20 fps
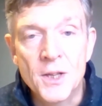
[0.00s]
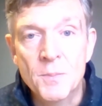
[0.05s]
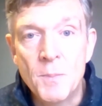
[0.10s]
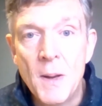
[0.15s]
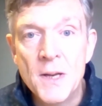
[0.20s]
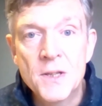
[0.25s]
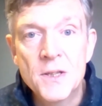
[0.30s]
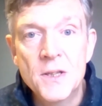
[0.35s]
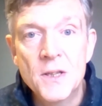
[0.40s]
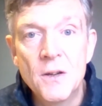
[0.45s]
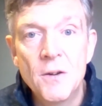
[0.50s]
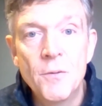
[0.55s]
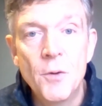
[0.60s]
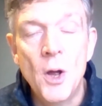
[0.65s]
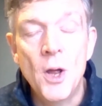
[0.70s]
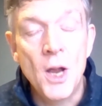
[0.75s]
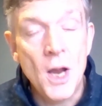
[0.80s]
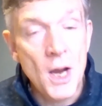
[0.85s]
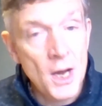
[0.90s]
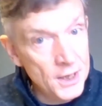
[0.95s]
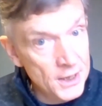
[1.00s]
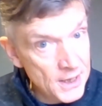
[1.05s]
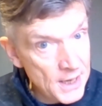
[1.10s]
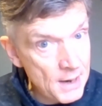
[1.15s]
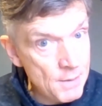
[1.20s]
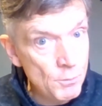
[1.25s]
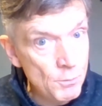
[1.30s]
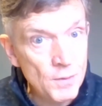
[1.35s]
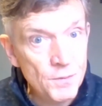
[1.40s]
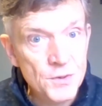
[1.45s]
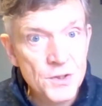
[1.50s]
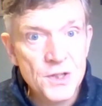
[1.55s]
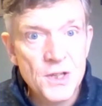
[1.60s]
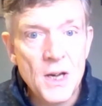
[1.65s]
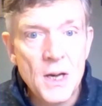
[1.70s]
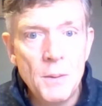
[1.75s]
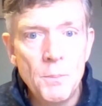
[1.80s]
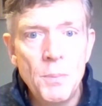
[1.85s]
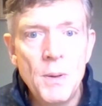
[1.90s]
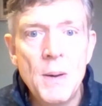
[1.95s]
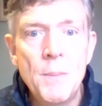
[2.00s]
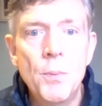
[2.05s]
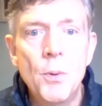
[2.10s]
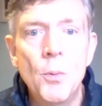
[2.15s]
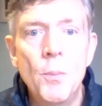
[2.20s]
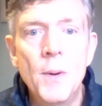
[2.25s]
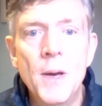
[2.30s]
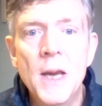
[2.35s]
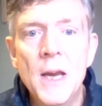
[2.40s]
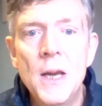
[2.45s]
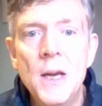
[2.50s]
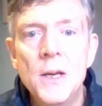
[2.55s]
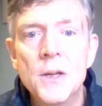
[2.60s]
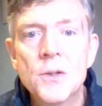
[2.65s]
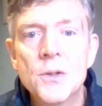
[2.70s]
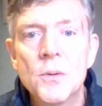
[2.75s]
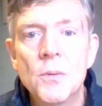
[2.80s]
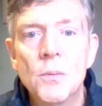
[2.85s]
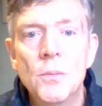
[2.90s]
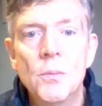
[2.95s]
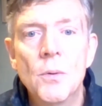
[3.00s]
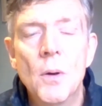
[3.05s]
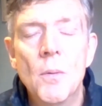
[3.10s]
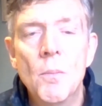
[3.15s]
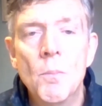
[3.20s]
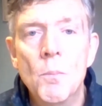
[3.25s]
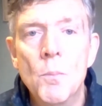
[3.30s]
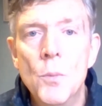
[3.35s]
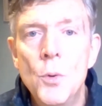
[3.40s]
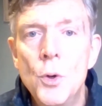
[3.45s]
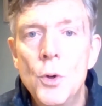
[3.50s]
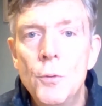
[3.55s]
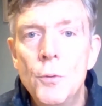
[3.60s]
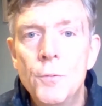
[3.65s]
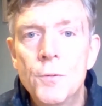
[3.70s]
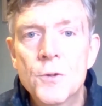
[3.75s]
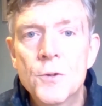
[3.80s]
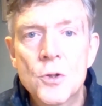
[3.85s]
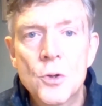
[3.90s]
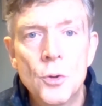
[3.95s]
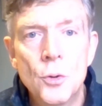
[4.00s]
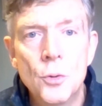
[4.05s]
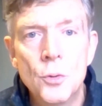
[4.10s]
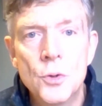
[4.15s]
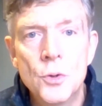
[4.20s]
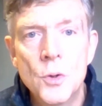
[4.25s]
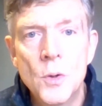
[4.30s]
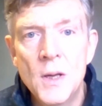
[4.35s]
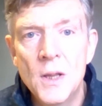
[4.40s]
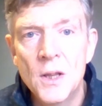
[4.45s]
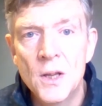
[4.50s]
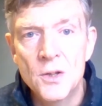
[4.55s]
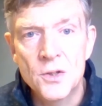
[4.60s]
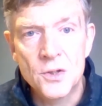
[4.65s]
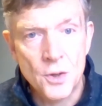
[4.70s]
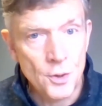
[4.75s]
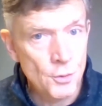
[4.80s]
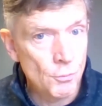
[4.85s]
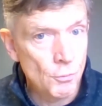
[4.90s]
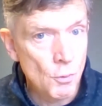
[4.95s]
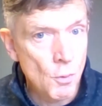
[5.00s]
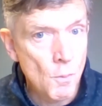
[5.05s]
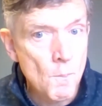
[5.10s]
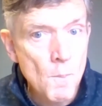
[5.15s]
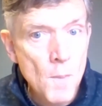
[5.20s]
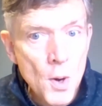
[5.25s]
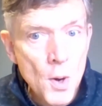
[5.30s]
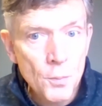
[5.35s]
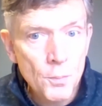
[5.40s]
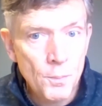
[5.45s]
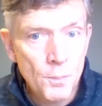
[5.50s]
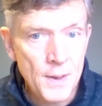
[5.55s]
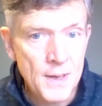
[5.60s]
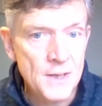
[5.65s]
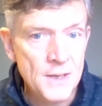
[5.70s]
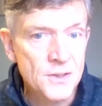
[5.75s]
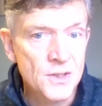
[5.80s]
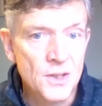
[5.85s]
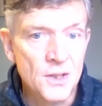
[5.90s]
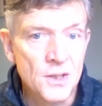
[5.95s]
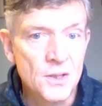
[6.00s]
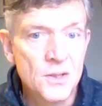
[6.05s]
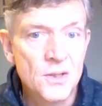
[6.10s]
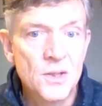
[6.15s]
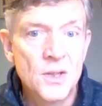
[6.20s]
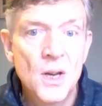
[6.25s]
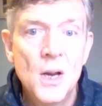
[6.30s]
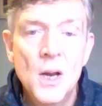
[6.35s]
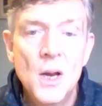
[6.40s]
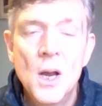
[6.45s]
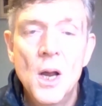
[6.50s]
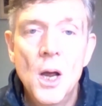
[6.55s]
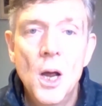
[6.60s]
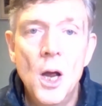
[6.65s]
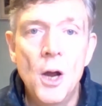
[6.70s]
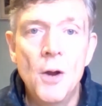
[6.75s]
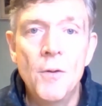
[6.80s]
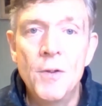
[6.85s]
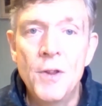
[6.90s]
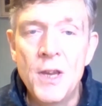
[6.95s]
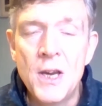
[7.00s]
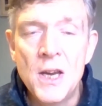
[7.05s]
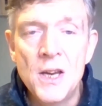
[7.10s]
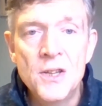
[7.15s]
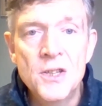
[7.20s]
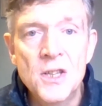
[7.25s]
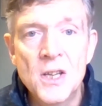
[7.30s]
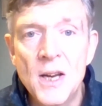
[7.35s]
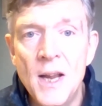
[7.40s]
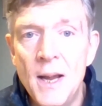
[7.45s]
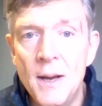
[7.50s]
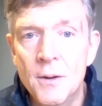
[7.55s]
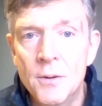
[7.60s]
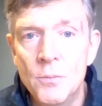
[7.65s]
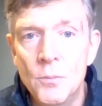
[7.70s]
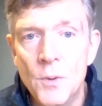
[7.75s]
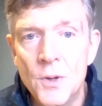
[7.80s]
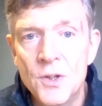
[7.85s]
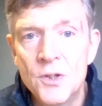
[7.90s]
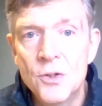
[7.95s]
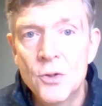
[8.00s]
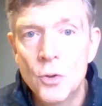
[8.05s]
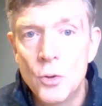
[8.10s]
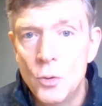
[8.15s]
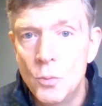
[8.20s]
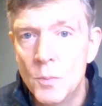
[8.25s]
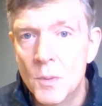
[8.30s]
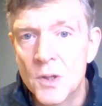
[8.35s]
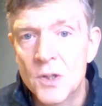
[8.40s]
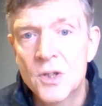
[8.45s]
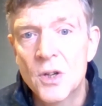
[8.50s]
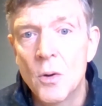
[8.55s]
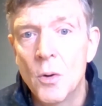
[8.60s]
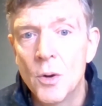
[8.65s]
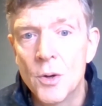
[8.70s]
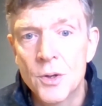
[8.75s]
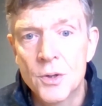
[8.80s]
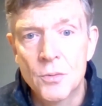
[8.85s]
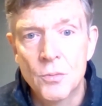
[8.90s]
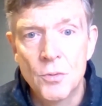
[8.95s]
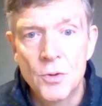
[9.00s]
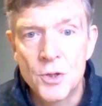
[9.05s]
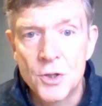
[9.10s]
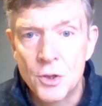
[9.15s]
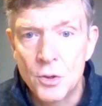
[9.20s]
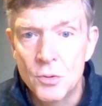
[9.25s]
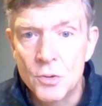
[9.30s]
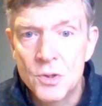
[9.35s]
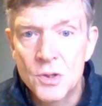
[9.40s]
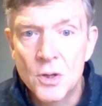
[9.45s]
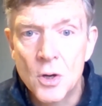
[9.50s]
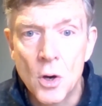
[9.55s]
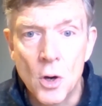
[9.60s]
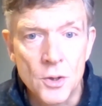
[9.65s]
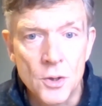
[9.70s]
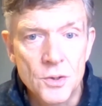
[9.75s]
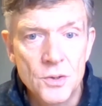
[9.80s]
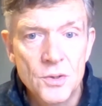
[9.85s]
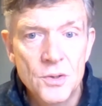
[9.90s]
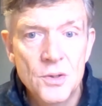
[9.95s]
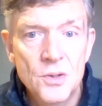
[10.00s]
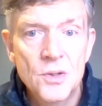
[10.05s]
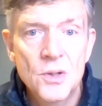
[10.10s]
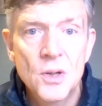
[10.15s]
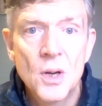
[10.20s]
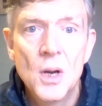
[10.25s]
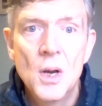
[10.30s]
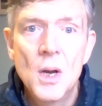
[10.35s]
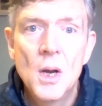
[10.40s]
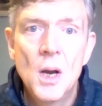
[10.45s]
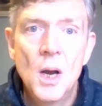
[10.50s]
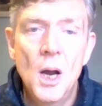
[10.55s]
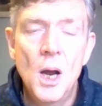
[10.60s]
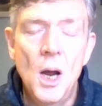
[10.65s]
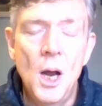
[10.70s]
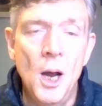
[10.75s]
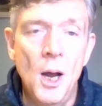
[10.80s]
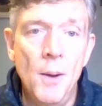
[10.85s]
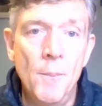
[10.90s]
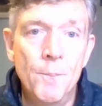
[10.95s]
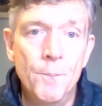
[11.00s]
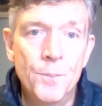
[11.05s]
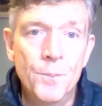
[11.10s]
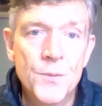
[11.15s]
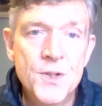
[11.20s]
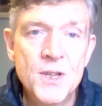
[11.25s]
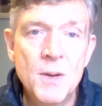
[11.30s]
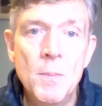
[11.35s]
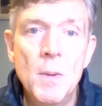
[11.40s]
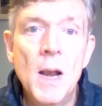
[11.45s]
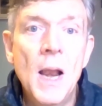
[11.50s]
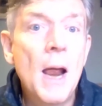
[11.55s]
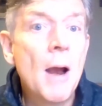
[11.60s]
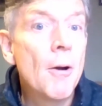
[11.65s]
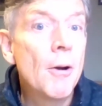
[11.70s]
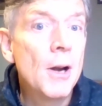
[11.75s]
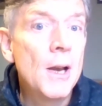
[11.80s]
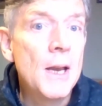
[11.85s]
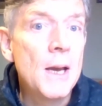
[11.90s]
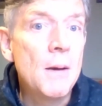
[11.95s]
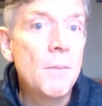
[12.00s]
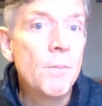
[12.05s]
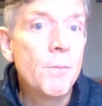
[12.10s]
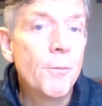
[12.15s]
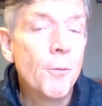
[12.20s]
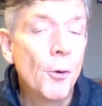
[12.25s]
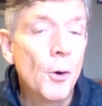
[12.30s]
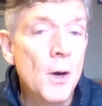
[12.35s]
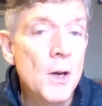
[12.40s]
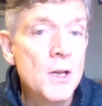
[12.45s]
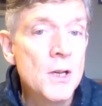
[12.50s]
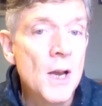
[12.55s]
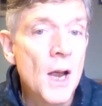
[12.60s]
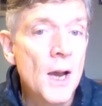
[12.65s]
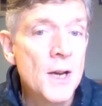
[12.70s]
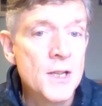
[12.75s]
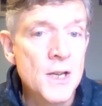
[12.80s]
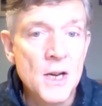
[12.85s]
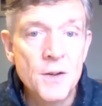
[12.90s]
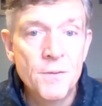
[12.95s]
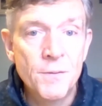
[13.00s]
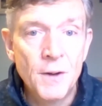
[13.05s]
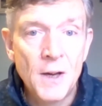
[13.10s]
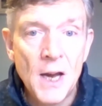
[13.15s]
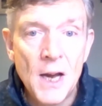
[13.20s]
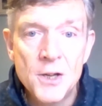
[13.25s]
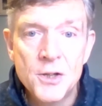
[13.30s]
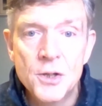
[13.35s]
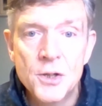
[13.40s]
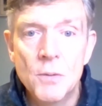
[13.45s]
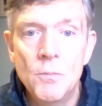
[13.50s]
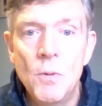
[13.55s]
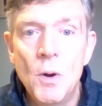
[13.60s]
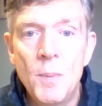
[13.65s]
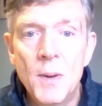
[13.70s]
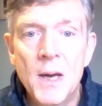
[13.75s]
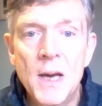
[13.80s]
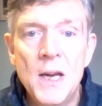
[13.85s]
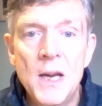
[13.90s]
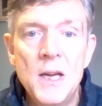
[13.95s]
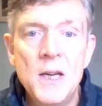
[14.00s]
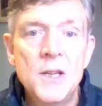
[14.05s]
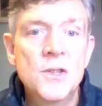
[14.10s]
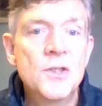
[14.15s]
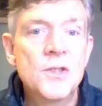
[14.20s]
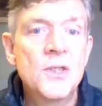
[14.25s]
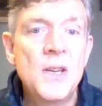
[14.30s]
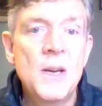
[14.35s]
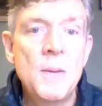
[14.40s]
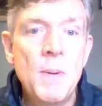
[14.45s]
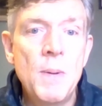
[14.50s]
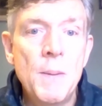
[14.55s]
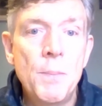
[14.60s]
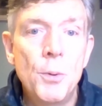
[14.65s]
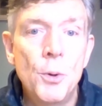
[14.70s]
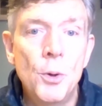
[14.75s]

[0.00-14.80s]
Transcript: expensive. And again, we've seen people beginning to move to doing this on a remote basis over the internet and with Zoom and so on to reduce costs. Similarly, for identification, we're beginning to see